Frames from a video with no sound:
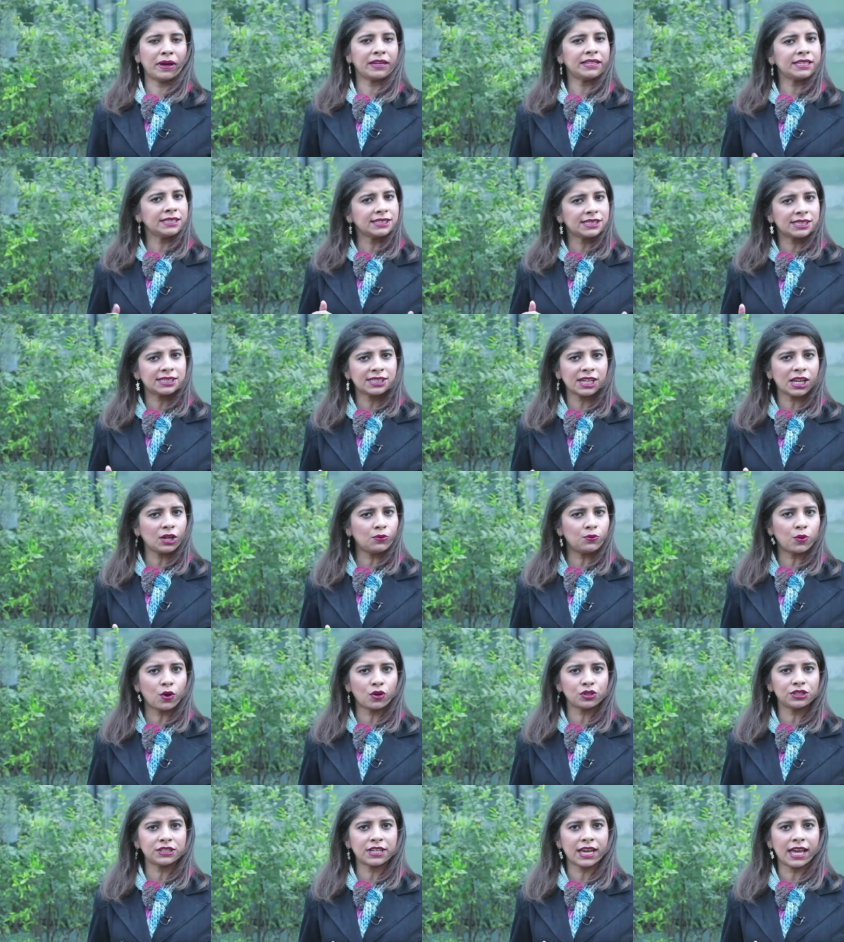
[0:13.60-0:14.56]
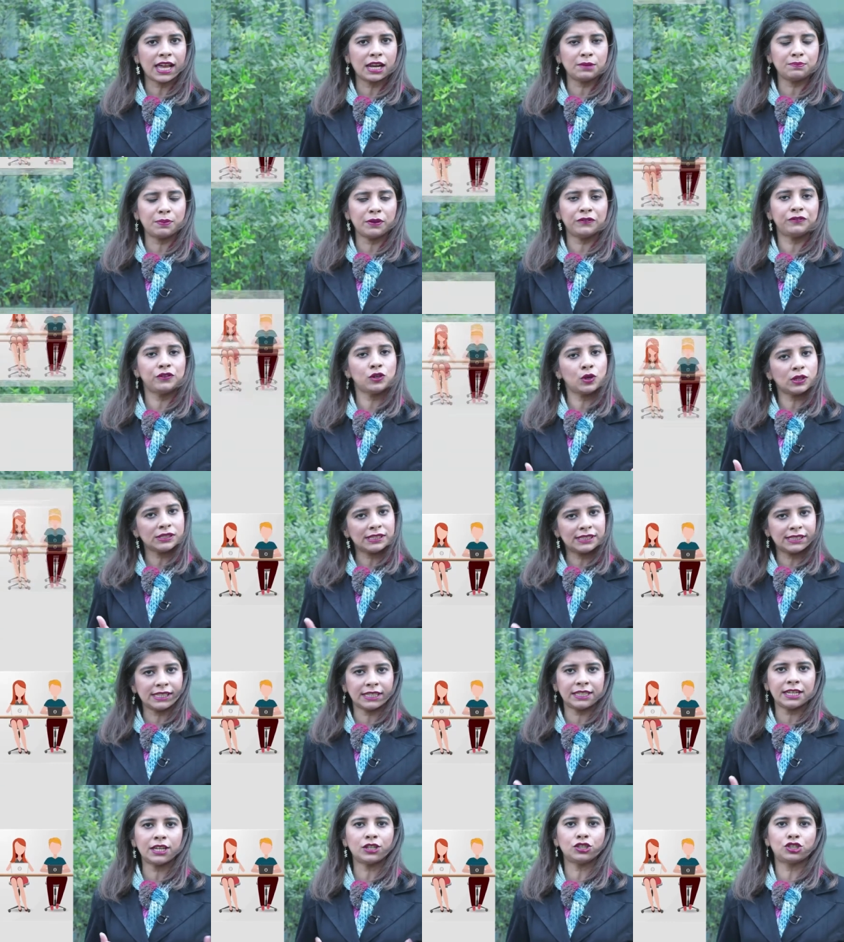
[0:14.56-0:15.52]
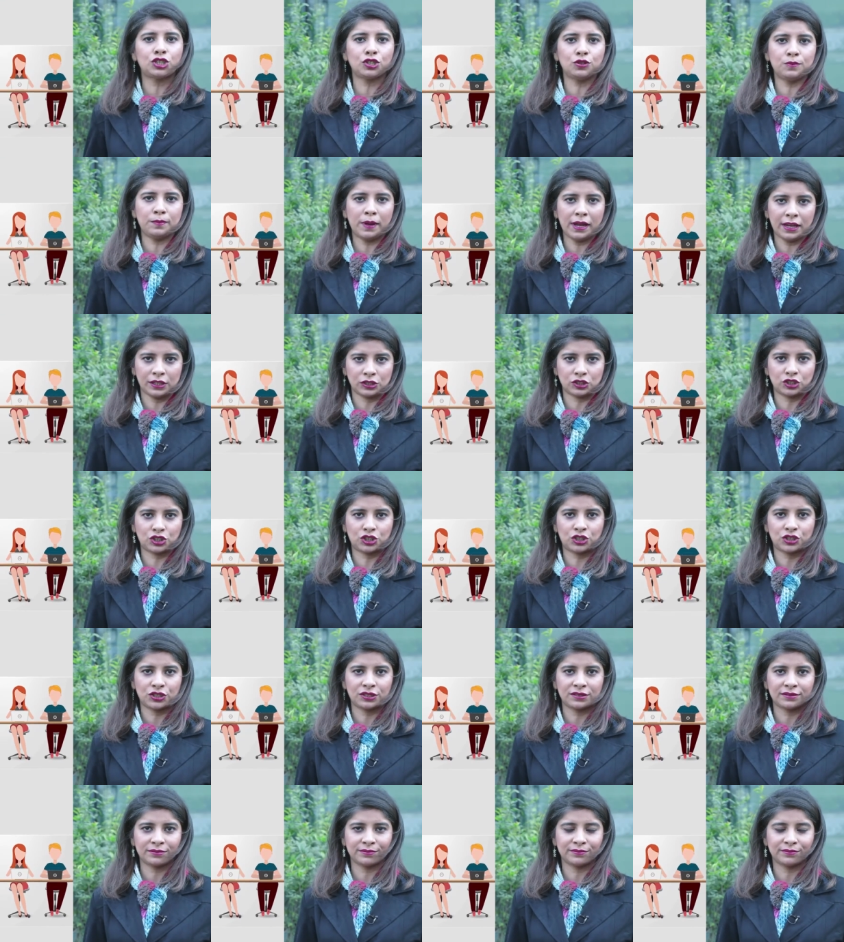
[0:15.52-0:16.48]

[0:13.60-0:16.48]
but it still won't help if you're sitting too much.